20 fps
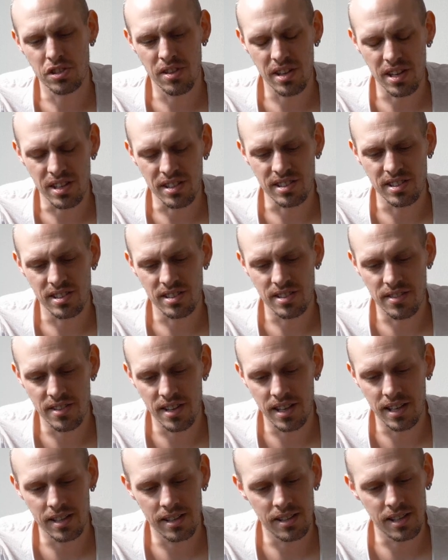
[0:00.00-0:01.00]
things,
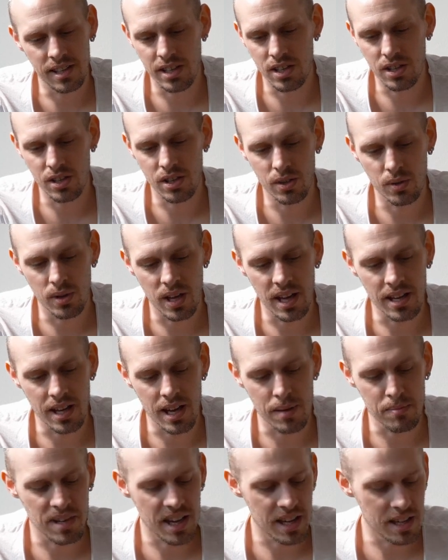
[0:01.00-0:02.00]
then, you know,
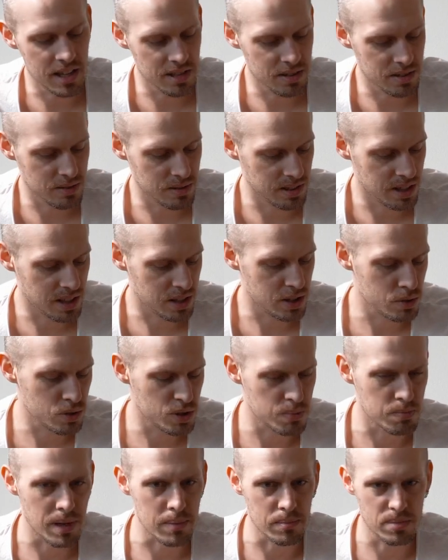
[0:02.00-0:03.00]
I'm getting like
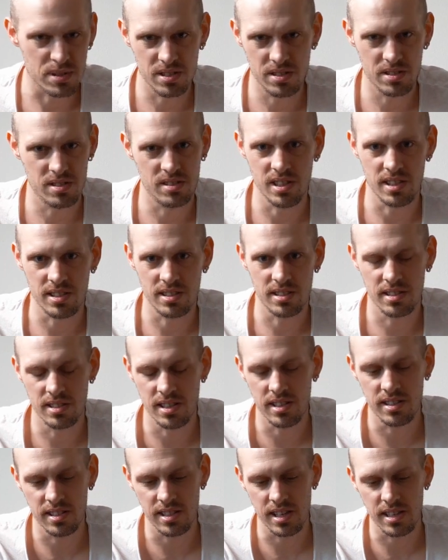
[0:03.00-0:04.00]
goosebumps.
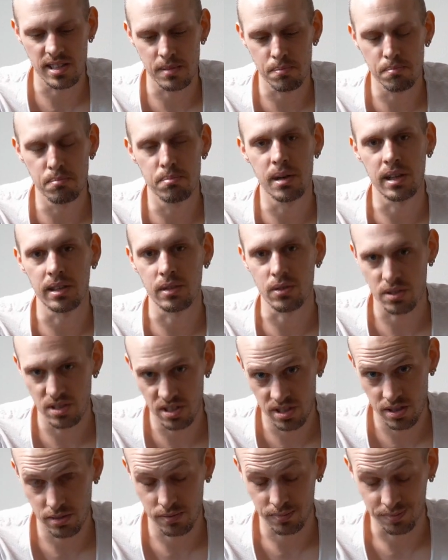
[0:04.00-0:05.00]
It's
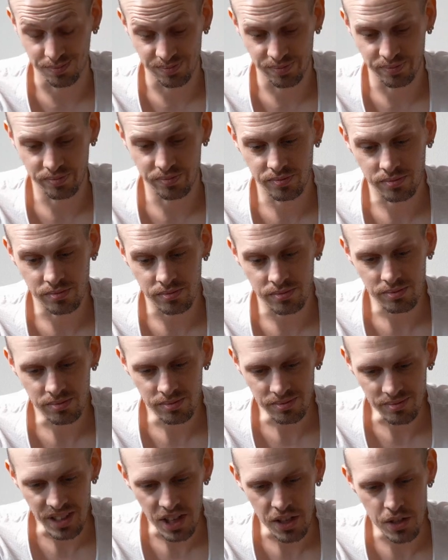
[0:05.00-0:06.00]
bollocks.
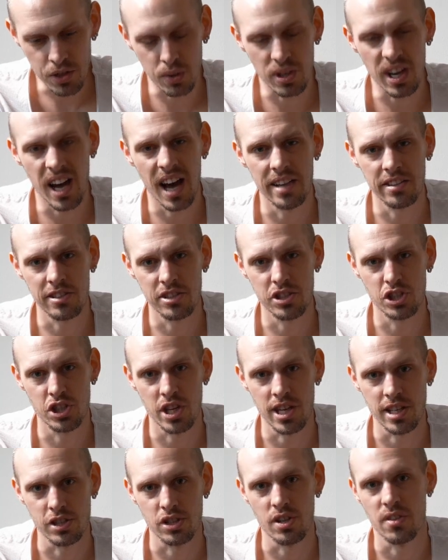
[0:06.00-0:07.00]
You can't
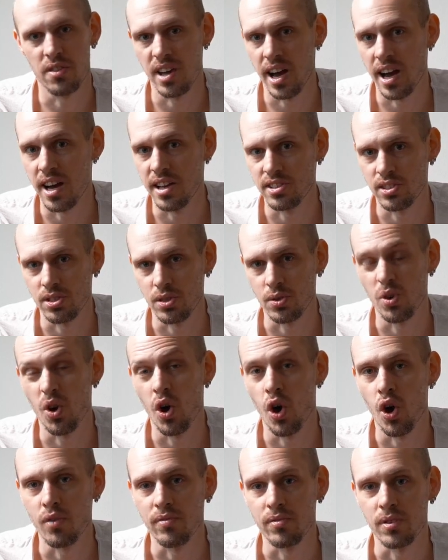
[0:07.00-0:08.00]
change the ISO
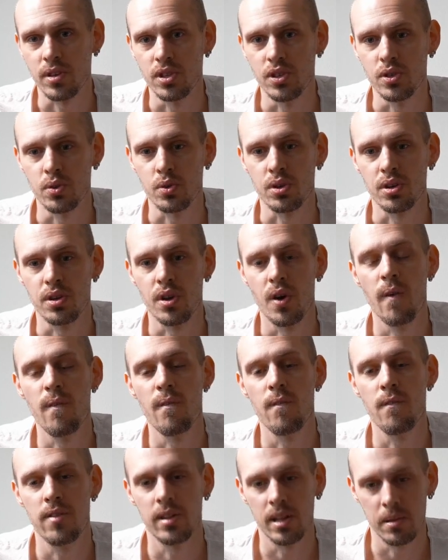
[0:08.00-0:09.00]
of your
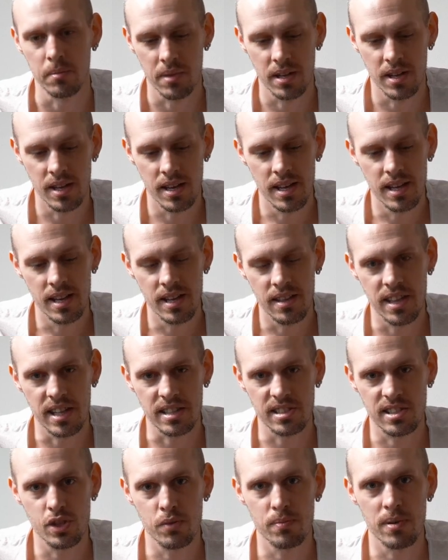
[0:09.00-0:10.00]
film.
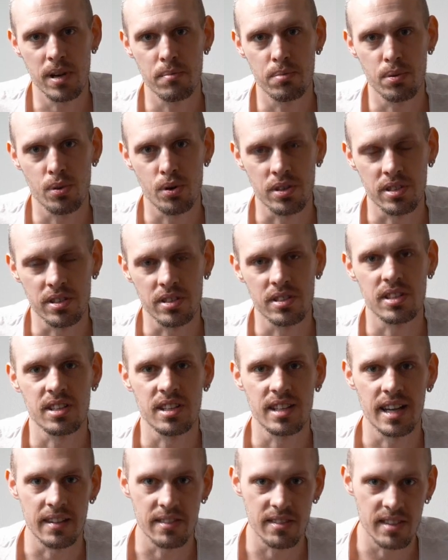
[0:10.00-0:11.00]
That's super important.
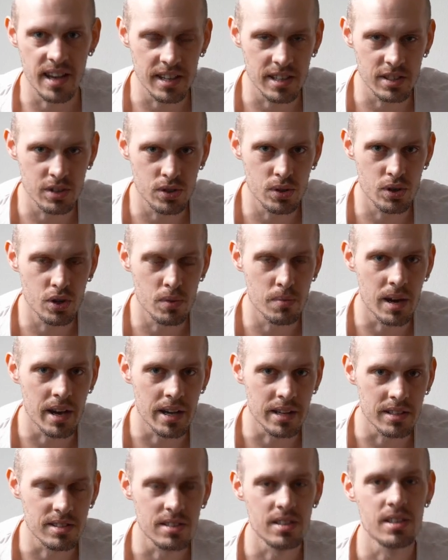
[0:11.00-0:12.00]
Get that into your
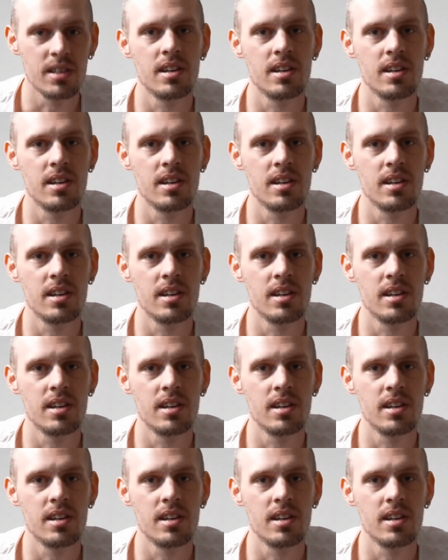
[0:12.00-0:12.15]
mind